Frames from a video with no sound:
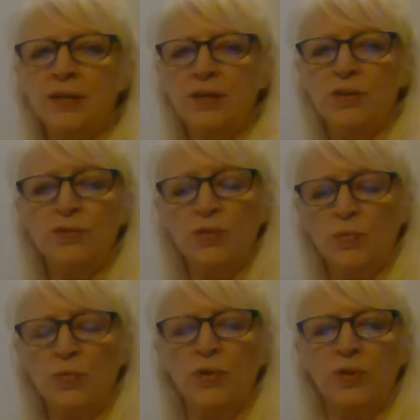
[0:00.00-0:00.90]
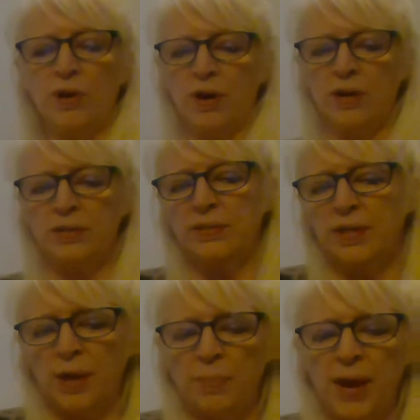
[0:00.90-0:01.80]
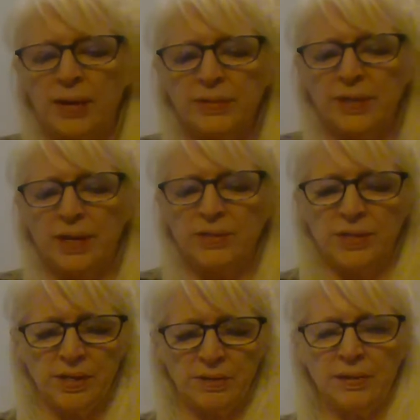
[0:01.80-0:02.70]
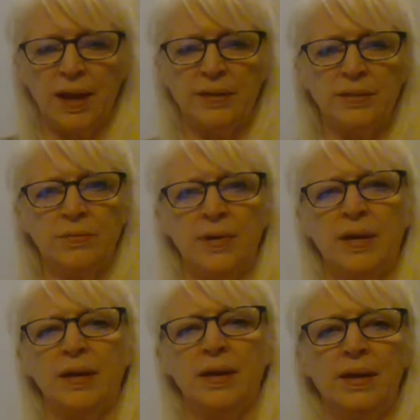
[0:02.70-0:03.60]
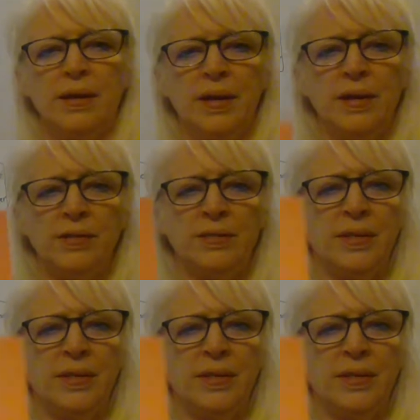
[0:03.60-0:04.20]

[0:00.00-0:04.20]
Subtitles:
and use the rule cards that I passed out to you last week. Here's